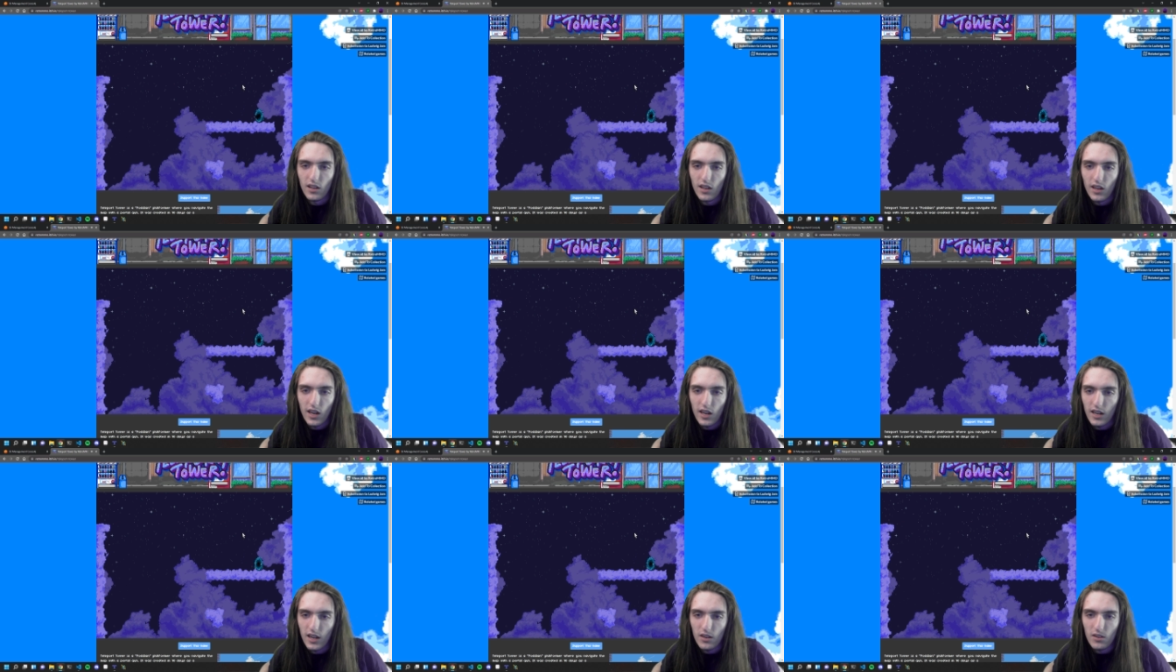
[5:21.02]

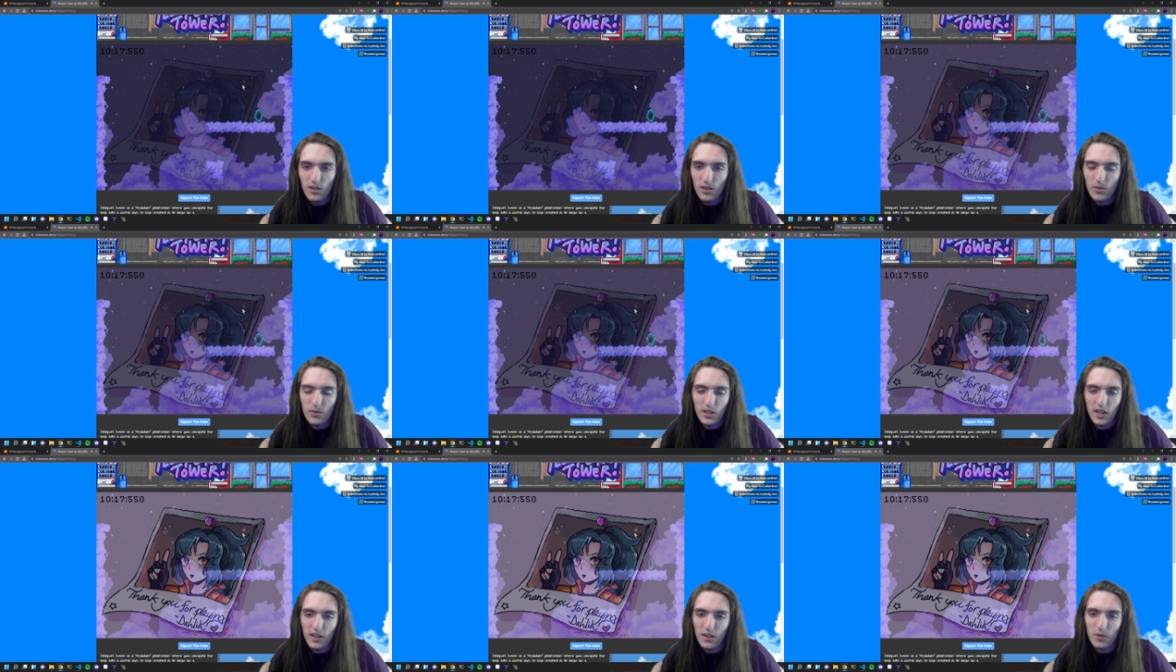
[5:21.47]
And I don't know,
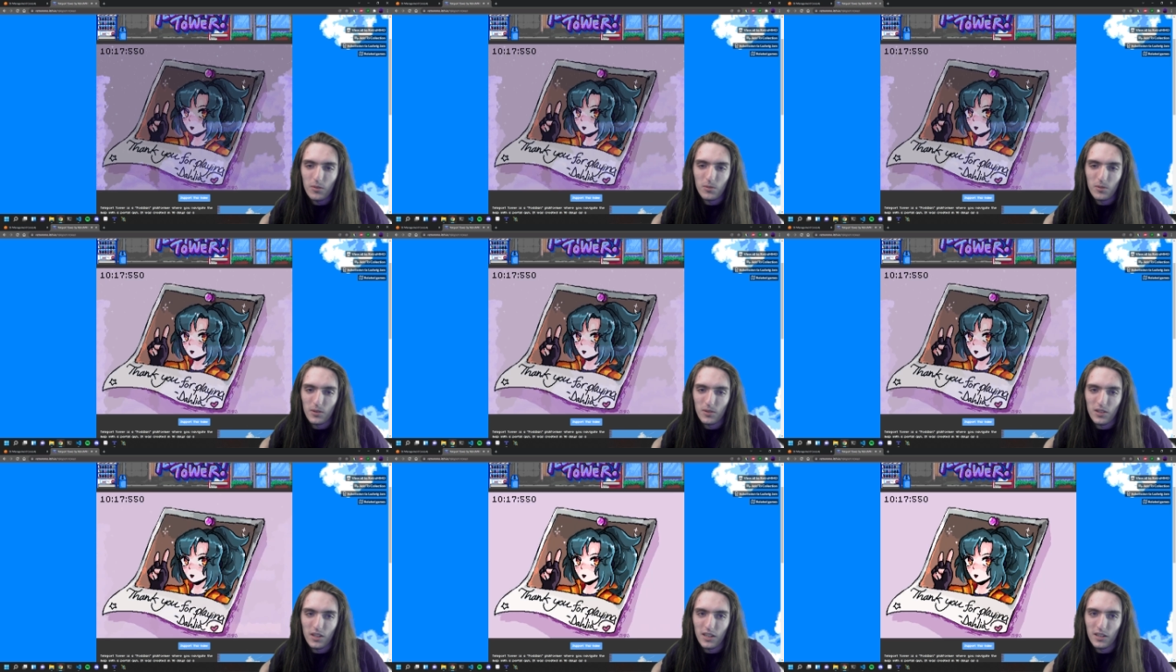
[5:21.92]
they all
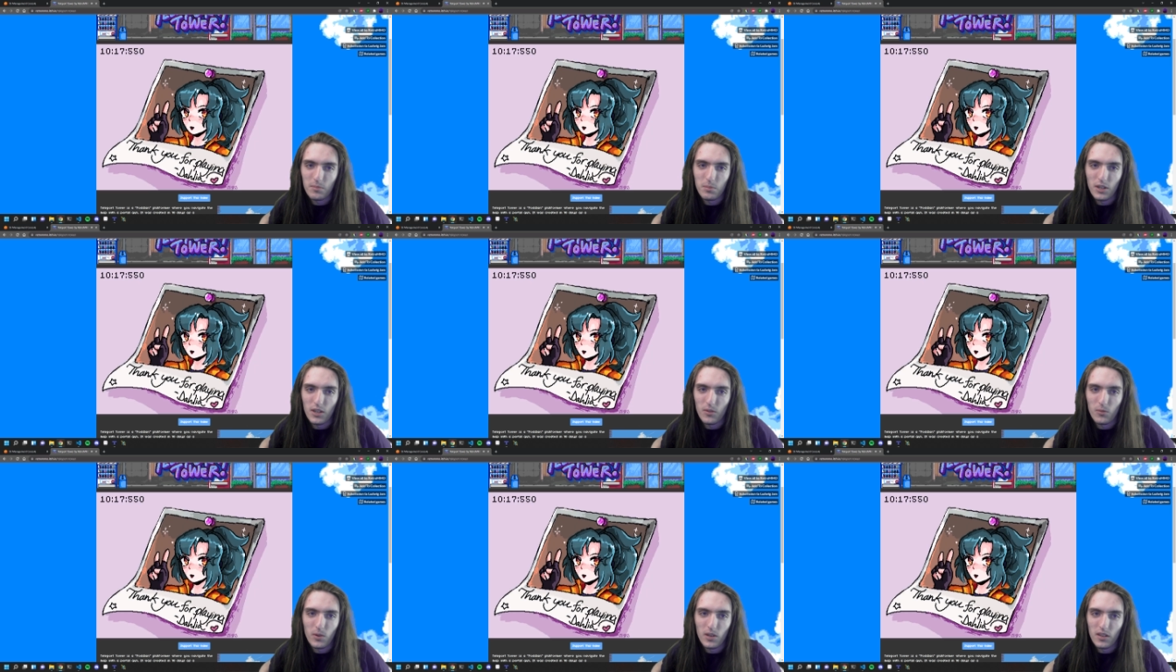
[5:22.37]
were like
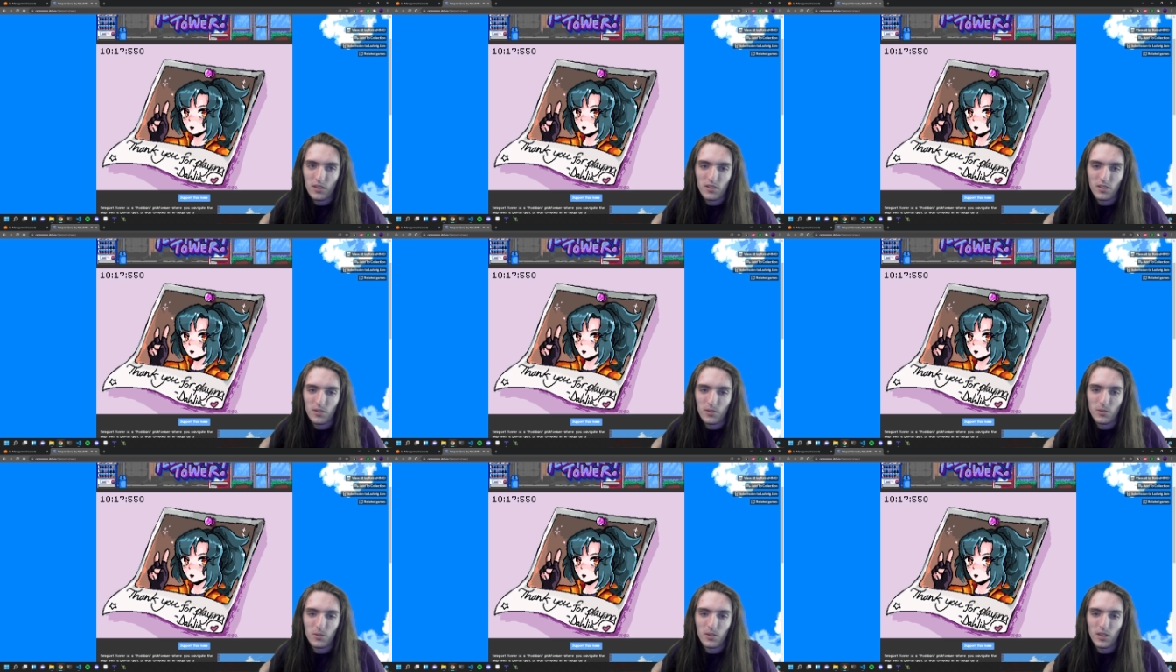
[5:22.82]
being weird
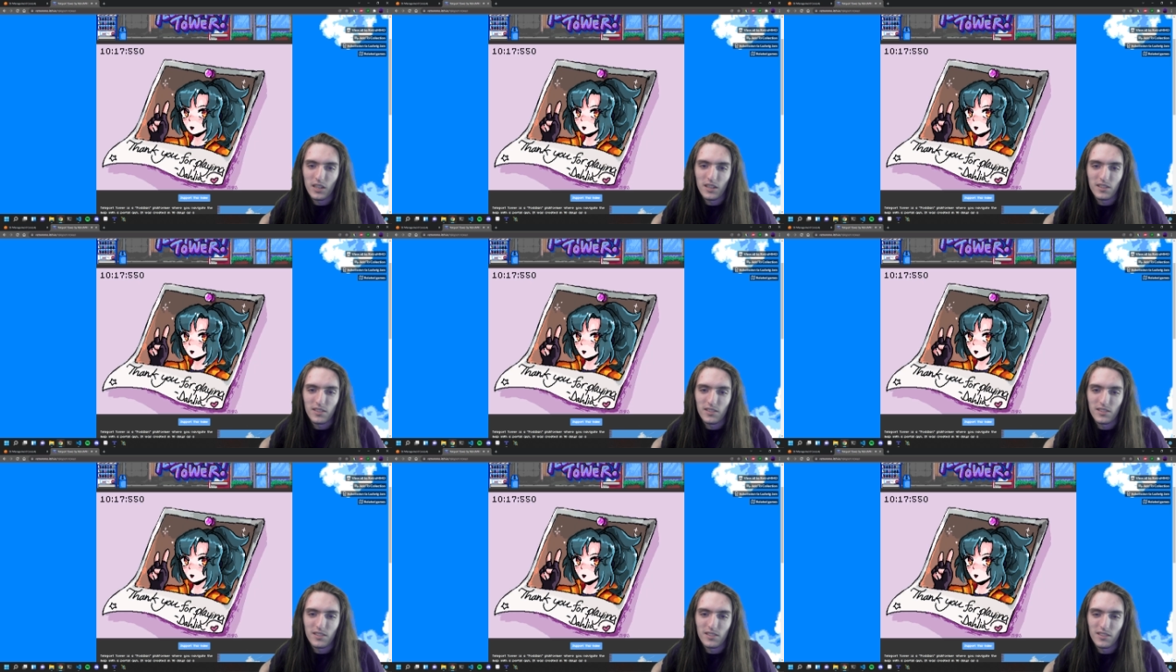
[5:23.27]
too, like
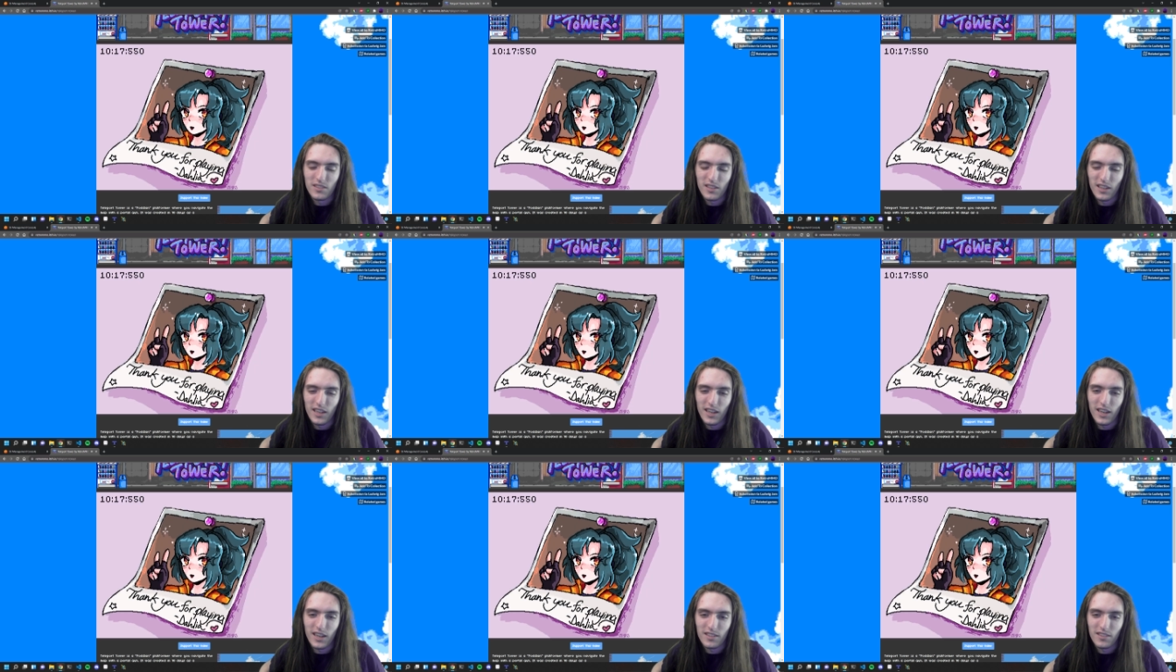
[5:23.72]

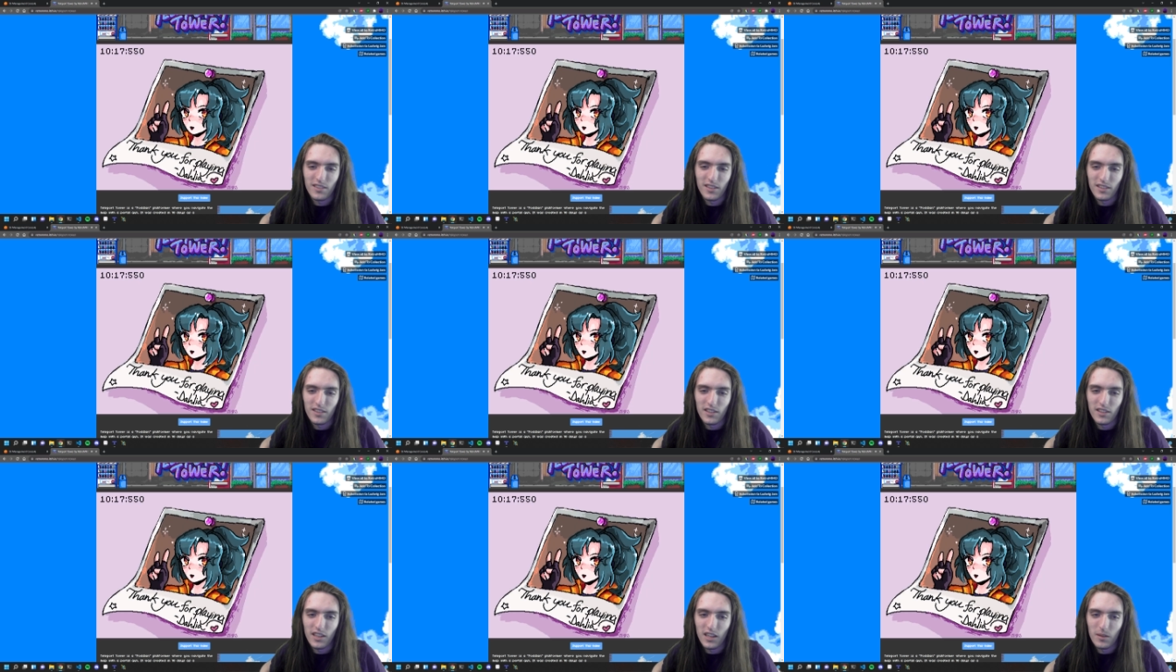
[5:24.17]
acting like
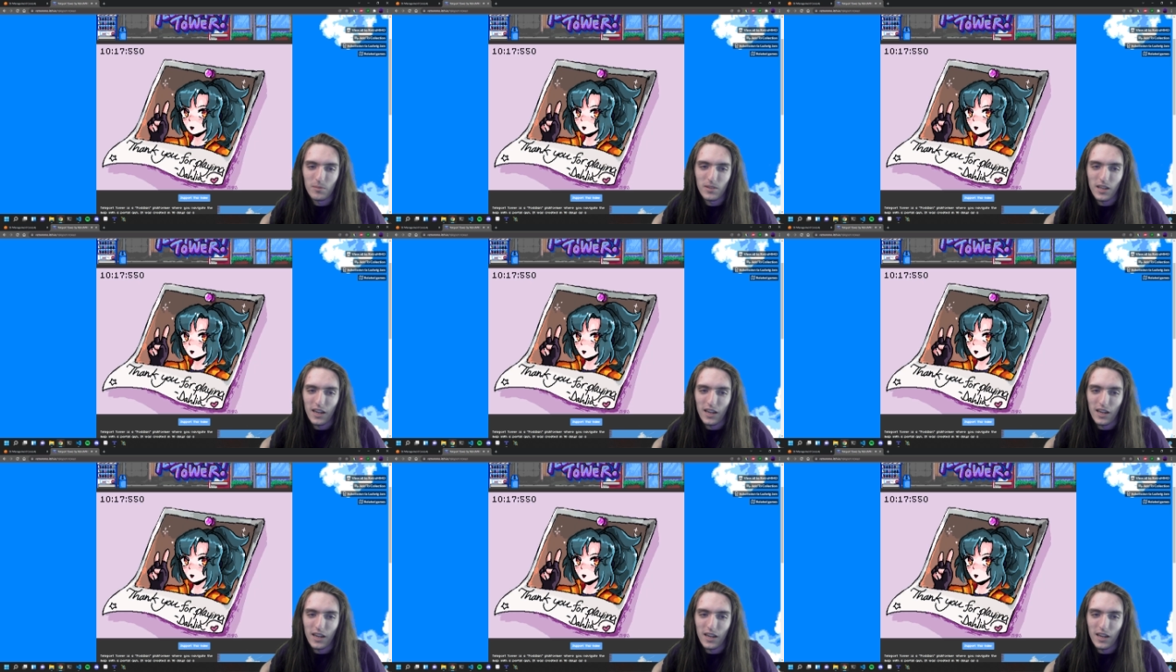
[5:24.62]
the game.